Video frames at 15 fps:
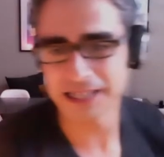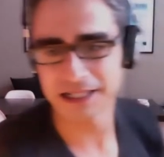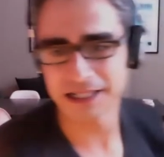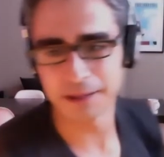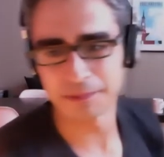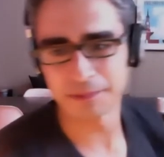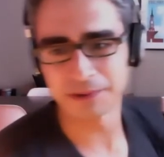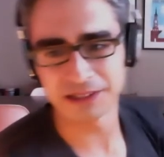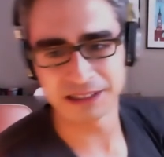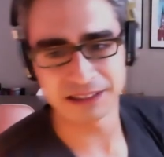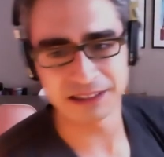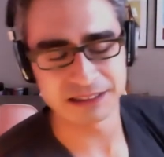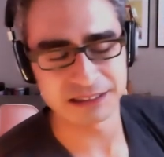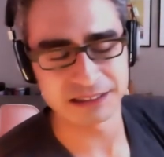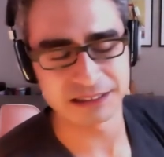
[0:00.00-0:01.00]
couple
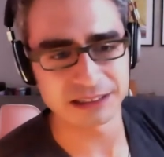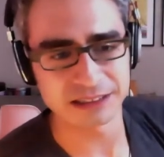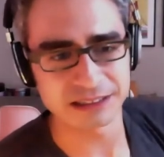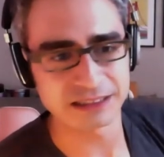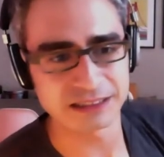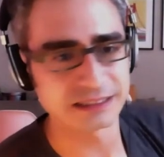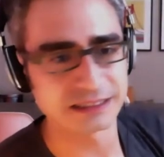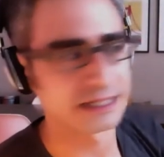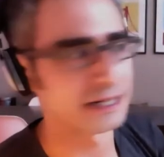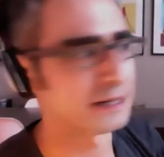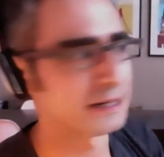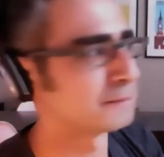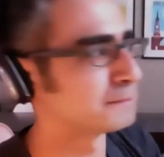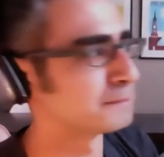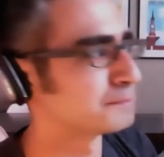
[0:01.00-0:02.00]
years, I just
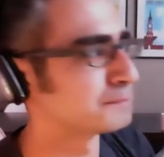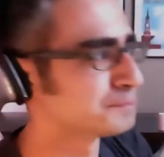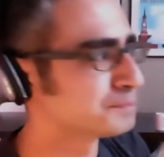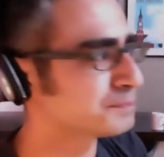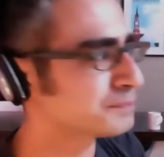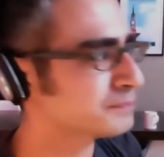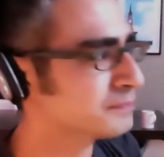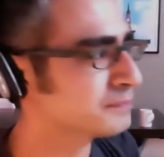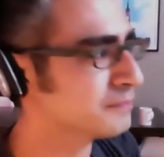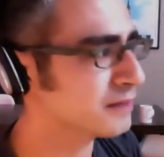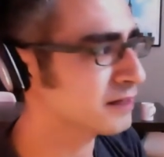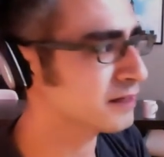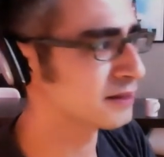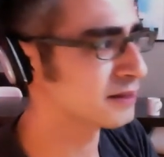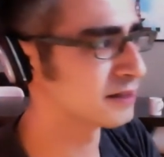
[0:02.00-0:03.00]

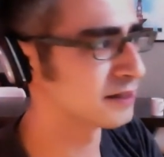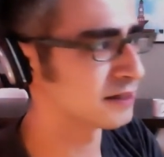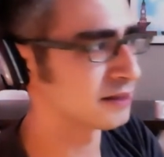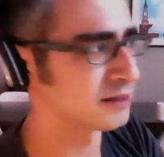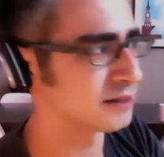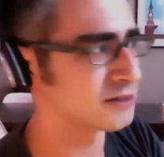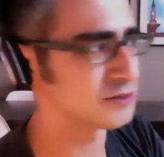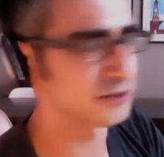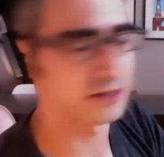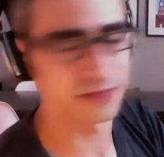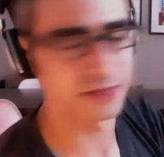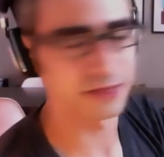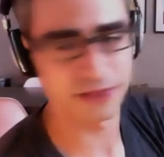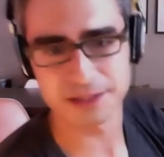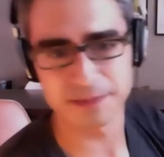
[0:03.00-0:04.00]
the sort of
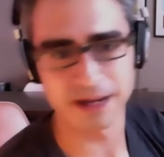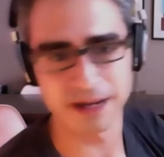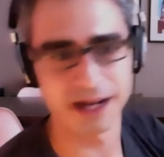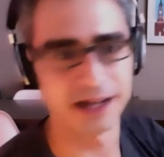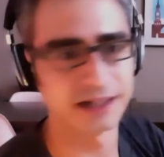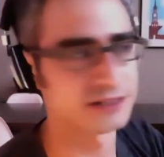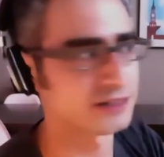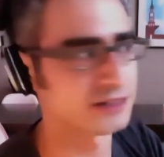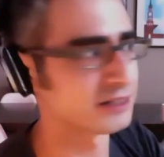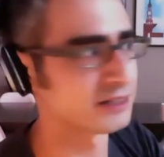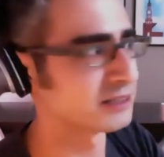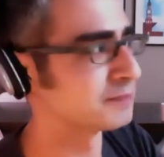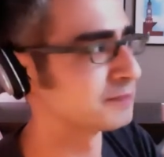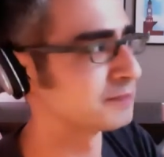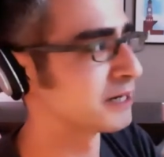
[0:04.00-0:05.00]
thoughts behind it started
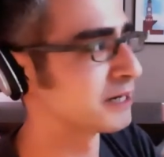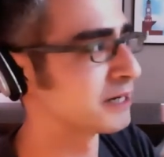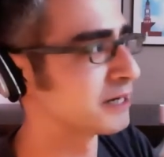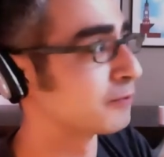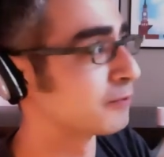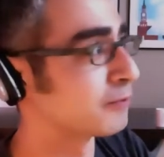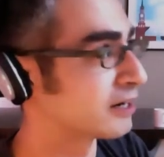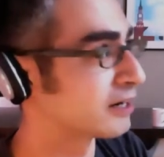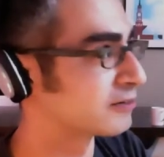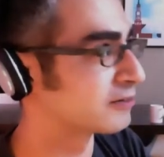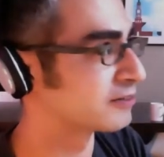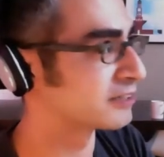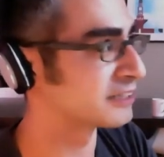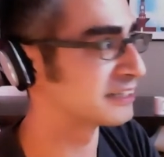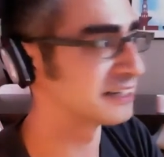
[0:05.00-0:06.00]
to become more
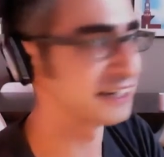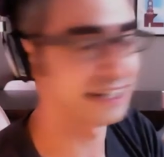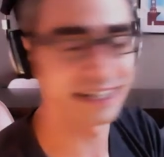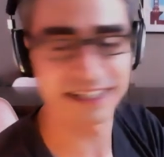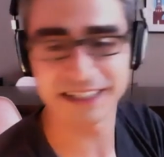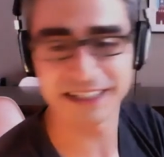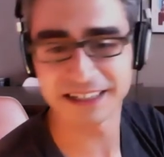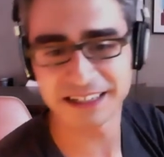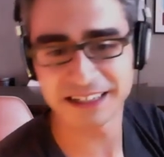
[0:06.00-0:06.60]
concrete, and